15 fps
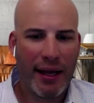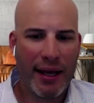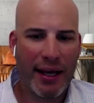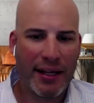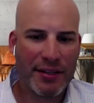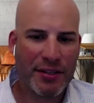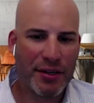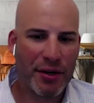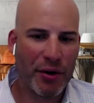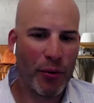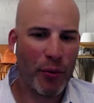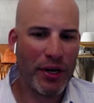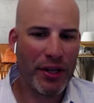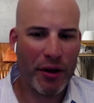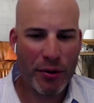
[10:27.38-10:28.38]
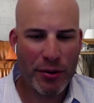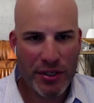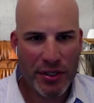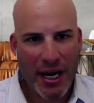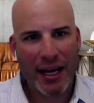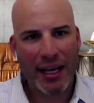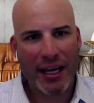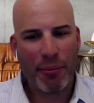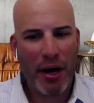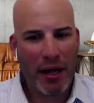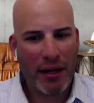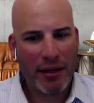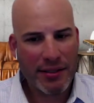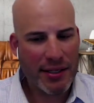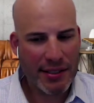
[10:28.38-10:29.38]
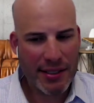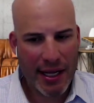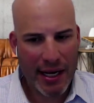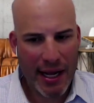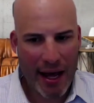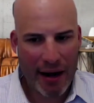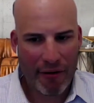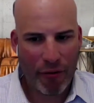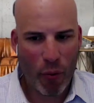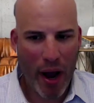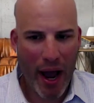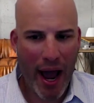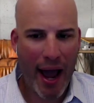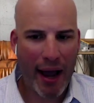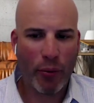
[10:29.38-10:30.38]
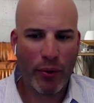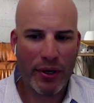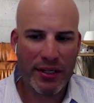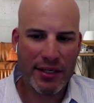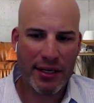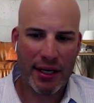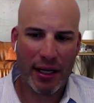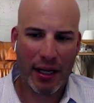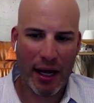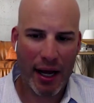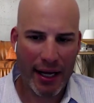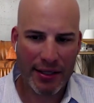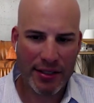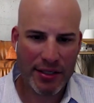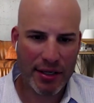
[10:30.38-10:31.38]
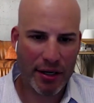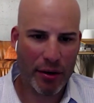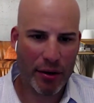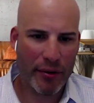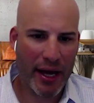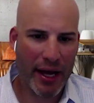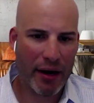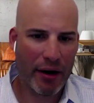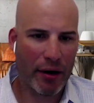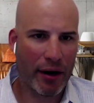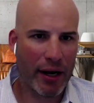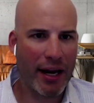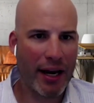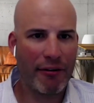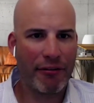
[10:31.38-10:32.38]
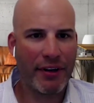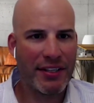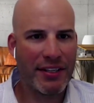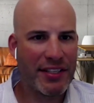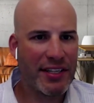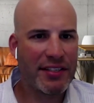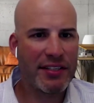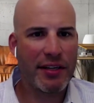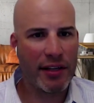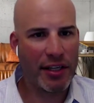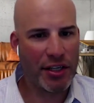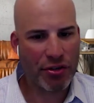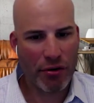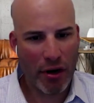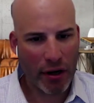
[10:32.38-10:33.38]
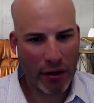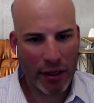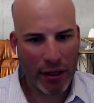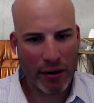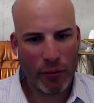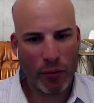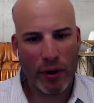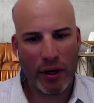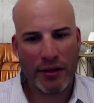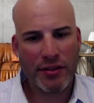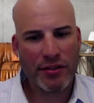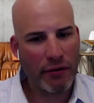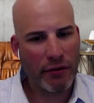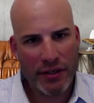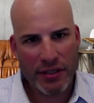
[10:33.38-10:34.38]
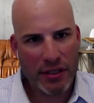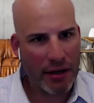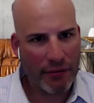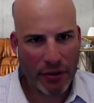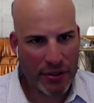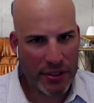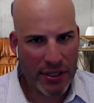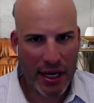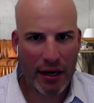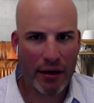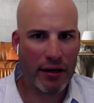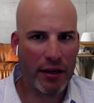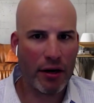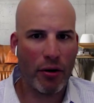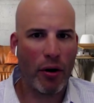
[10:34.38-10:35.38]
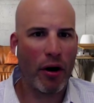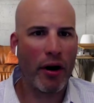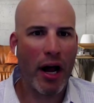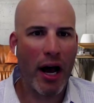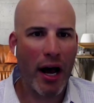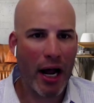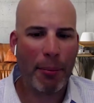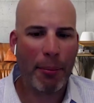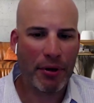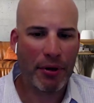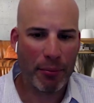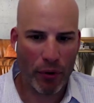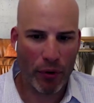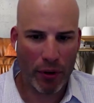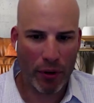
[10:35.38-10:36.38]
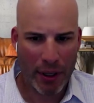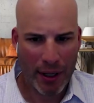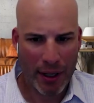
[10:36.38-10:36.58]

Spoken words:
And so when those stocking policies get out of whack, we see clients, that are kind of consistently struggling with service levels that, are not optimal.